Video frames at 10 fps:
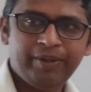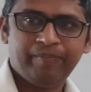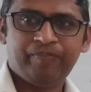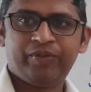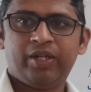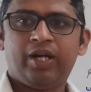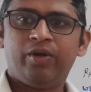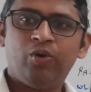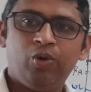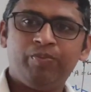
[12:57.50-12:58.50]
beam. I
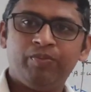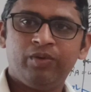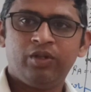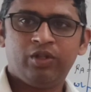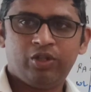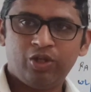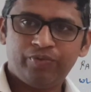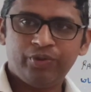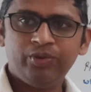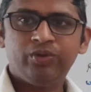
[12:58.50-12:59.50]
hope all
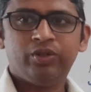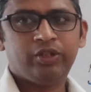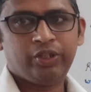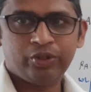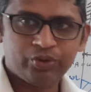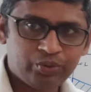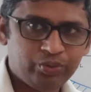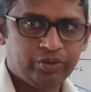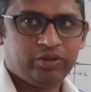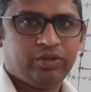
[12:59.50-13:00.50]
of you
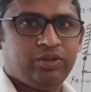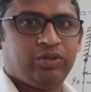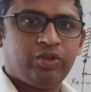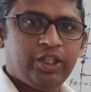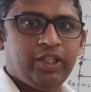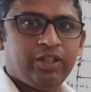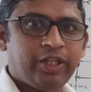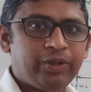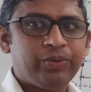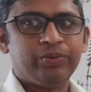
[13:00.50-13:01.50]
understood. Okay,
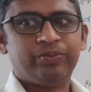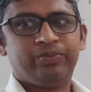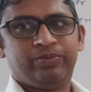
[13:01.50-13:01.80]
thank you.